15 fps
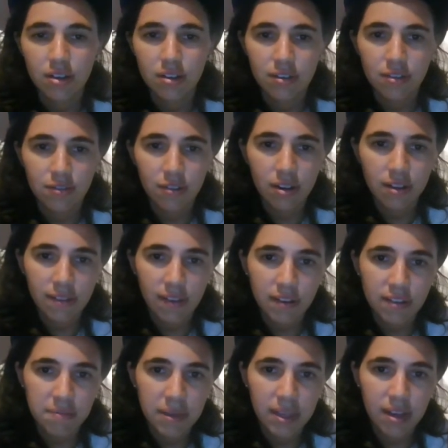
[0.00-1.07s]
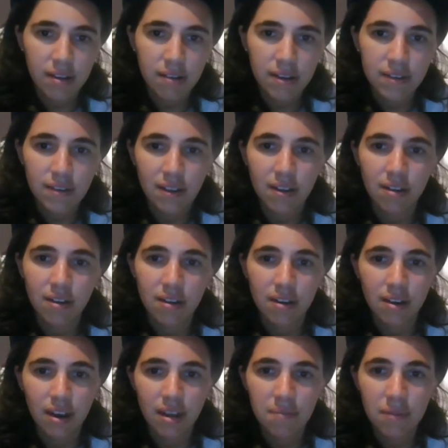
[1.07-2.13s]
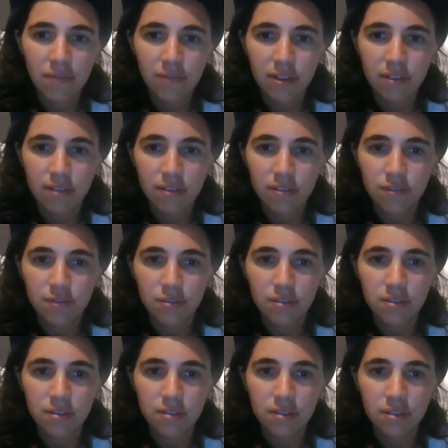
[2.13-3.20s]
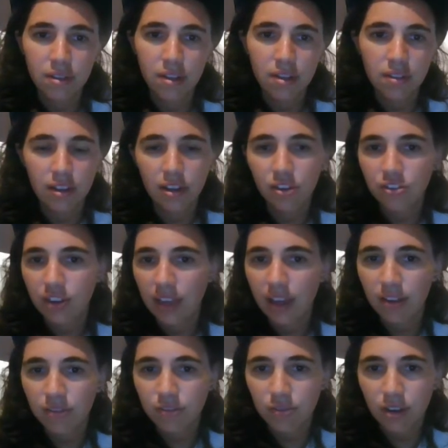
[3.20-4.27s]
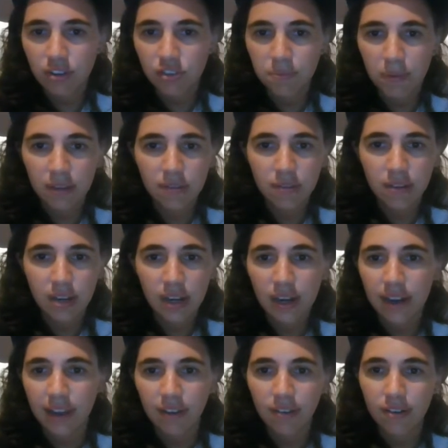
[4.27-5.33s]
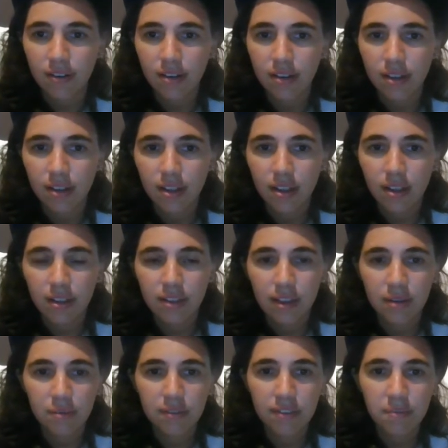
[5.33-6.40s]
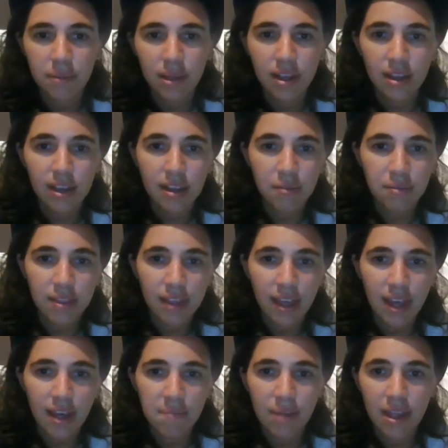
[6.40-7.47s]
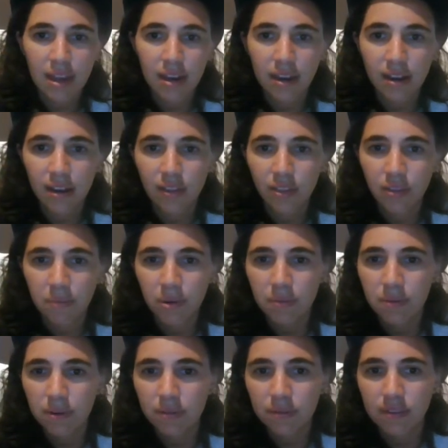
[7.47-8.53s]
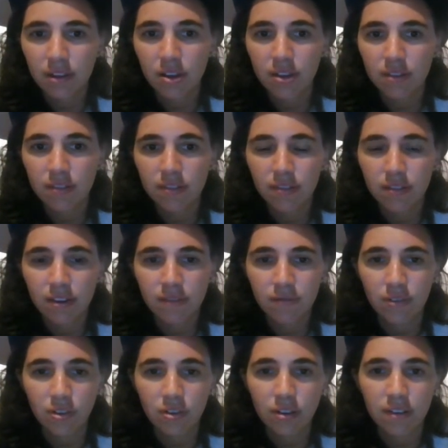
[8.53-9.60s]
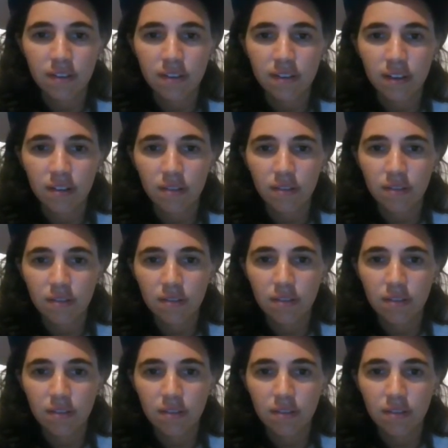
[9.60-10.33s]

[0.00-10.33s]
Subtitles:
Trunks had to be carried down, and mufflers looked for. The lodging-house drudge bustled in and out. There was the bargaining with the cabman, and the moment was lost in vulgar details.